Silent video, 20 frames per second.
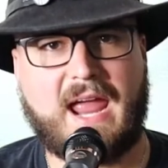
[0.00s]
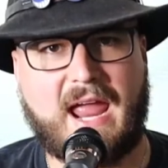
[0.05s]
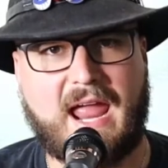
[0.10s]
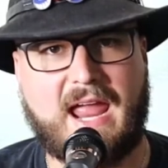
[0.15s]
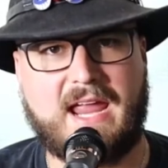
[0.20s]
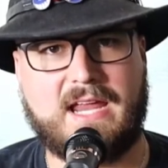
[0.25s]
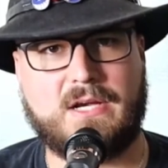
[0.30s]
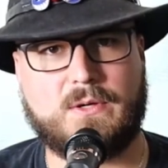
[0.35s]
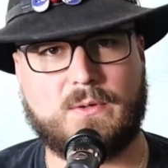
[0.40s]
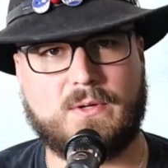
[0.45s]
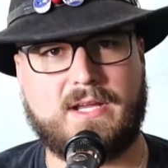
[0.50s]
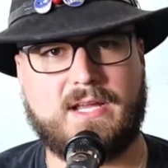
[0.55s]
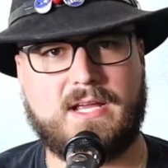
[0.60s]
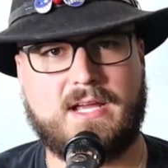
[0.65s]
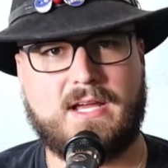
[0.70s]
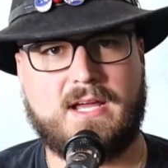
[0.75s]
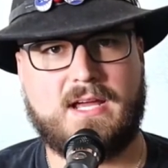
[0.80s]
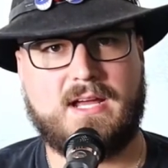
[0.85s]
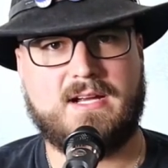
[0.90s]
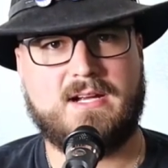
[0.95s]
Angry,
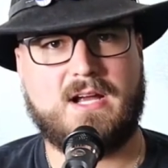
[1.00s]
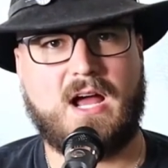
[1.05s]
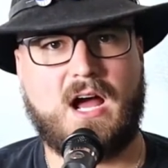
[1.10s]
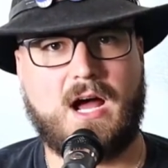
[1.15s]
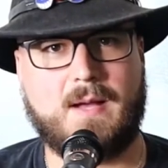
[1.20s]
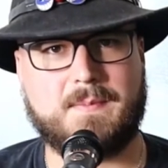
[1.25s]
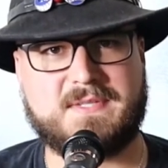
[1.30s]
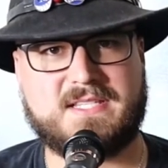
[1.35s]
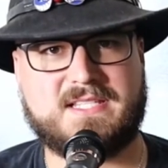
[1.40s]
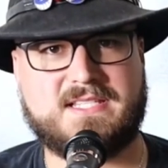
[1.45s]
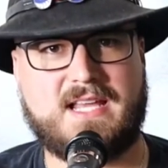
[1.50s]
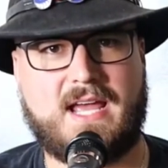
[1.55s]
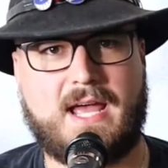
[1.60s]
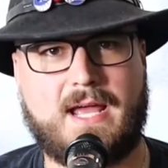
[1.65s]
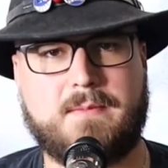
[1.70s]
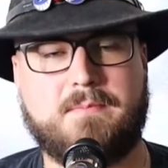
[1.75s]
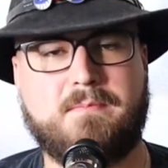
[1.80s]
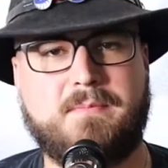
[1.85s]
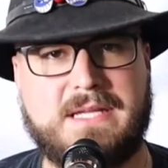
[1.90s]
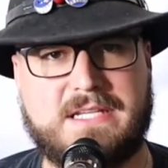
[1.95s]

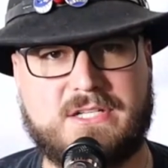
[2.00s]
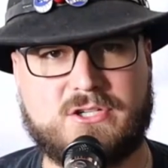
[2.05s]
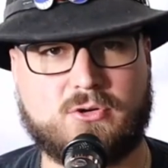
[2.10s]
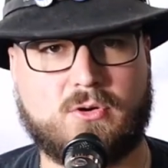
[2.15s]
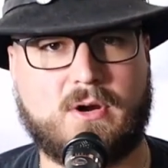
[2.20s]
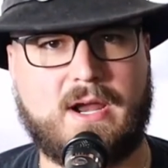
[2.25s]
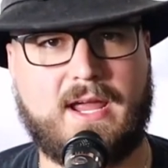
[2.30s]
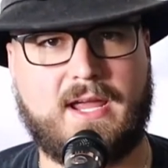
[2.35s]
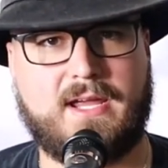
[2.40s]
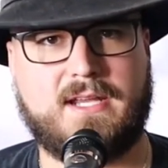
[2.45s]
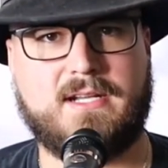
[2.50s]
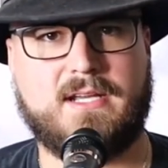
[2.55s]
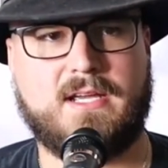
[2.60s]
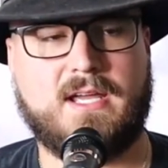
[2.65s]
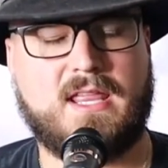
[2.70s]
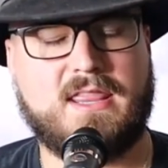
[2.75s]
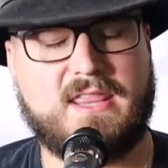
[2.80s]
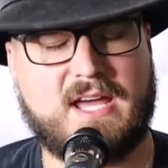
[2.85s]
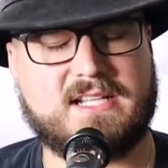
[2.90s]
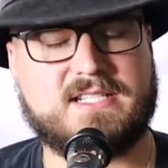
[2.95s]
upset, betrayed.
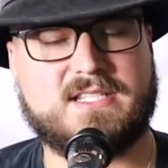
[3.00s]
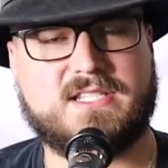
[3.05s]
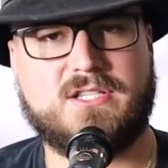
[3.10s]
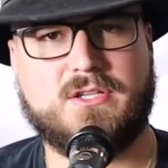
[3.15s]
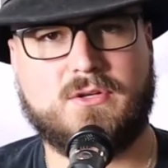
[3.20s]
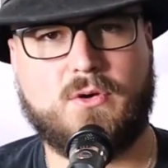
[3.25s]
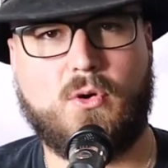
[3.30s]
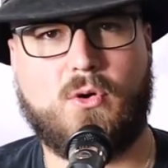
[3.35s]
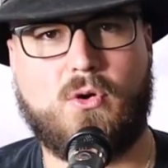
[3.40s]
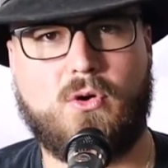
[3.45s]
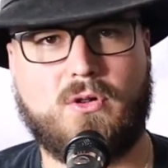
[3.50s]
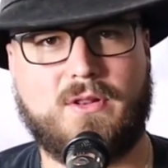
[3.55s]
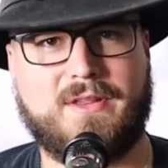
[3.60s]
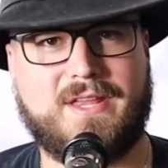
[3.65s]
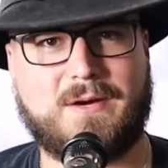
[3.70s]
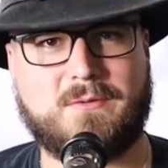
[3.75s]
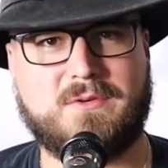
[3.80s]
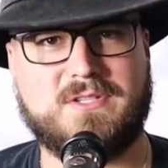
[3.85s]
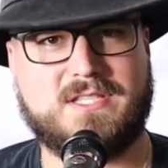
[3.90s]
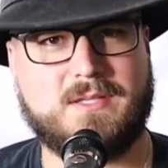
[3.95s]
That's the goal.
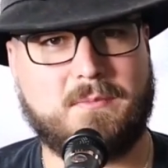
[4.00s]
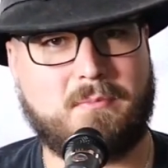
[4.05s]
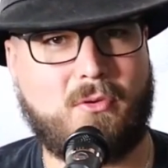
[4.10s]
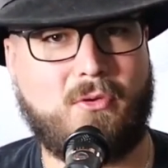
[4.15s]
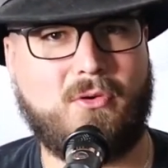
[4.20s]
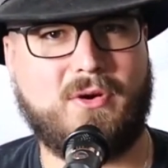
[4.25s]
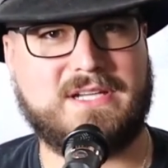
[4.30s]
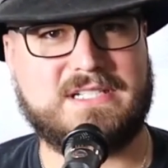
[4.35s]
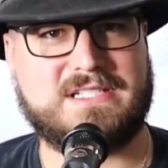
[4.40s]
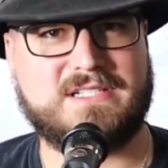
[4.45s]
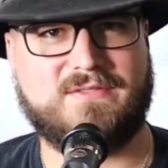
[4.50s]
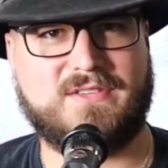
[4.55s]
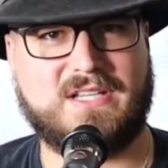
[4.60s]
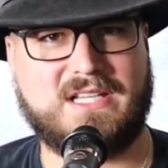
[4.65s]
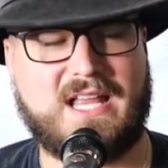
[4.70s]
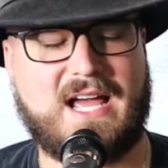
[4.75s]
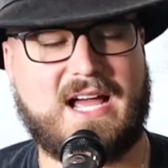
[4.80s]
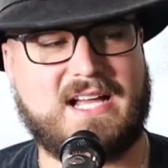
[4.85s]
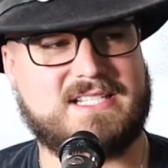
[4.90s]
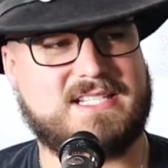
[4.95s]
That was the point of the
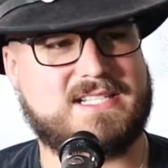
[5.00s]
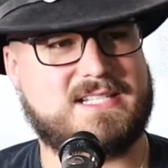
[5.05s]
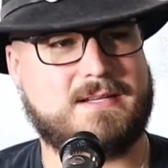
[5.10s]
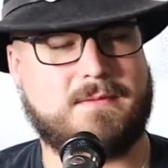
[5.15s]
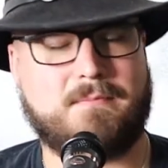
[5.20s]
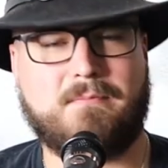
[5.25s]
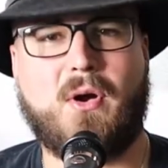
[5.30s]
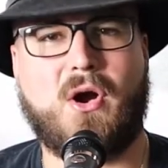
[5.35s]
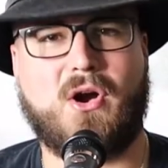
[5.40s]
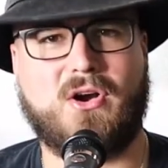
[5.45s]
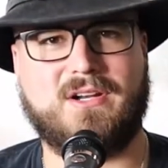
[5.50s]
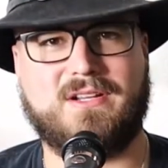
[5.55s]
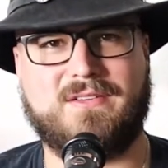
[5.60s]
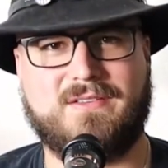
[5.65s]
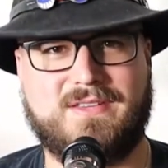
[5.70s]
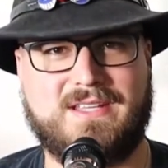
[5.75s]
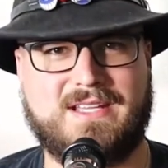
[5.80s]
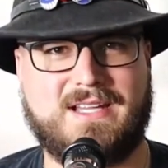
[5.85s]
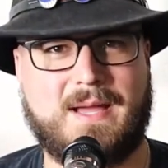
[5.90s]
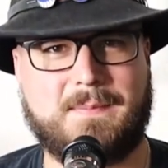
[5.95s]
last part
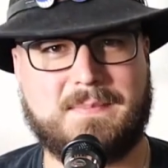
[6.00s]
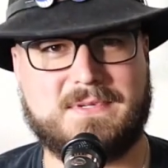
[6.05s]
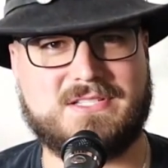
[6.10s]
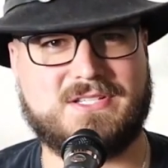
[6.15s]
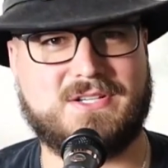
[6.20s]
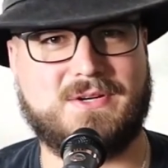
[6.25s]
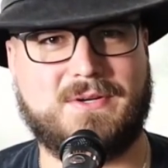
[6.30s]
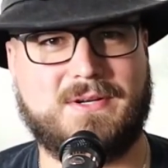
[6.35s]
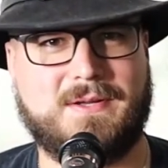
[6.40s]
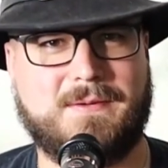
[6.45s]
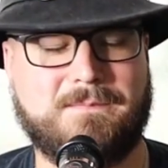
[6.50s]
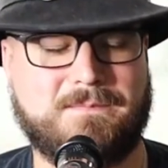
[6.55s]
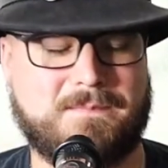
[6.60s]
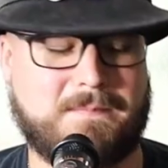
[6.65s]
of the episode.